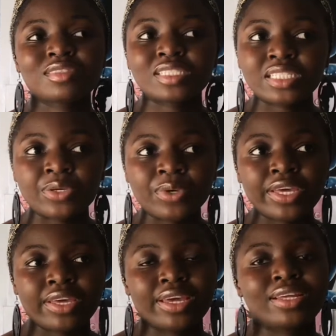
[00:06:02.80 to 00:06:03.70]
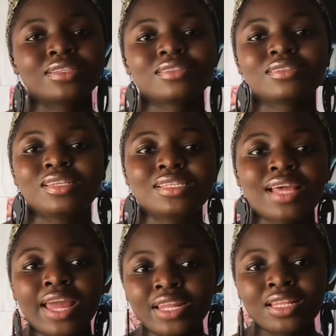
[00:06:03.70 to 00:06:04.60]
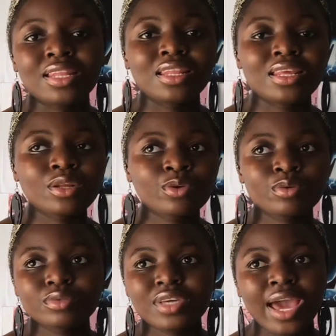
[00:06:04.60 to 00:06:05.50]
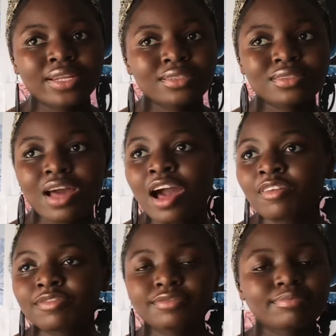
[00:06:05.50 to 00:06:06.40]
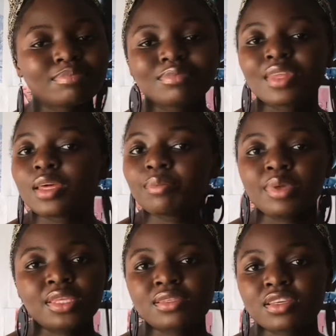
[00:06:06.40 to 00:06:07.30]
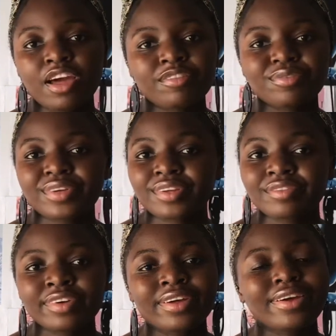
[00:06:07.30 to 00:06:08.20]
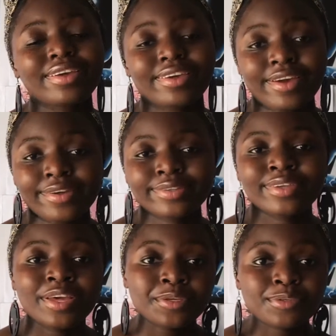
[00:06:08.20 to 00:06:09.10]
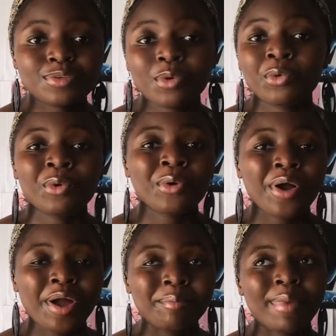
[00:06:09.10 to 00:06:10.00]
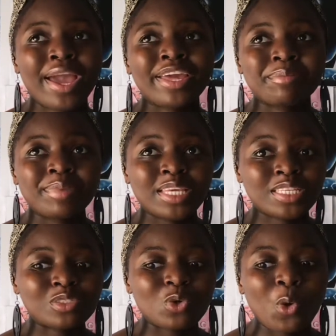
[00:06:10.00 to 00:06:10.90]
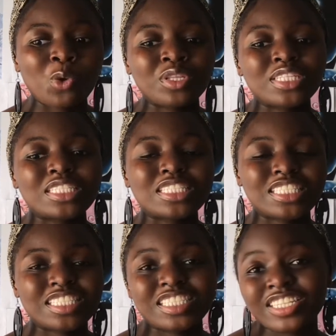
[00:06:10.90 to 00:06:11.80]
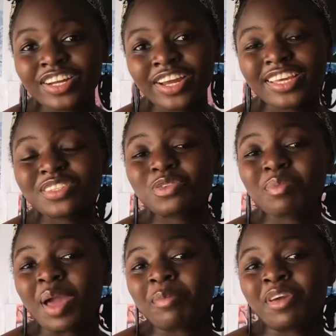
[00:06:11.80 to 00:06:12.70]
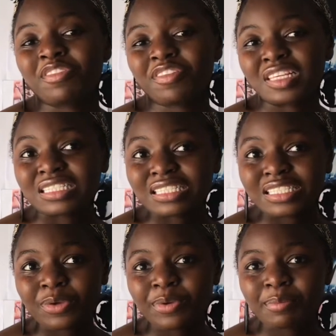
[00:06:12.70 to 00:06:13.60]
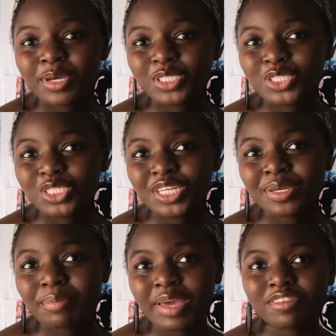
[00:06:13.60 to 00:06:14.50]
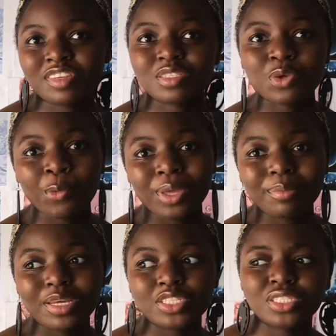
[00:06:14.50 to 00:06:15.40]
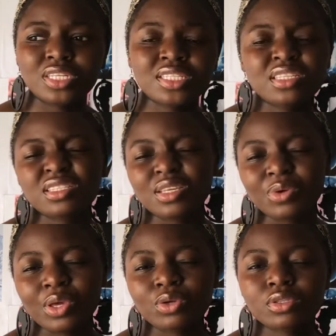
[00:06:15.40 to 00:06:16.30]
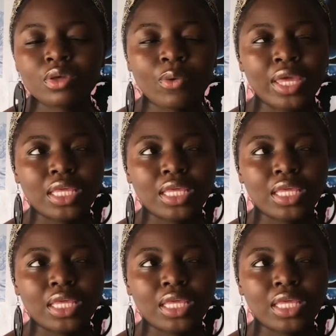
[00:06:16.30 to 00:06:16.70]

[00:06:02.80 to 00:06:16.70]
sewing and designing little tiny stuff, big stuff, whatever. Yeah, so my biggest goal this year is to buy my first sewing machine, my first sewing machine. Is it sewing or sewing?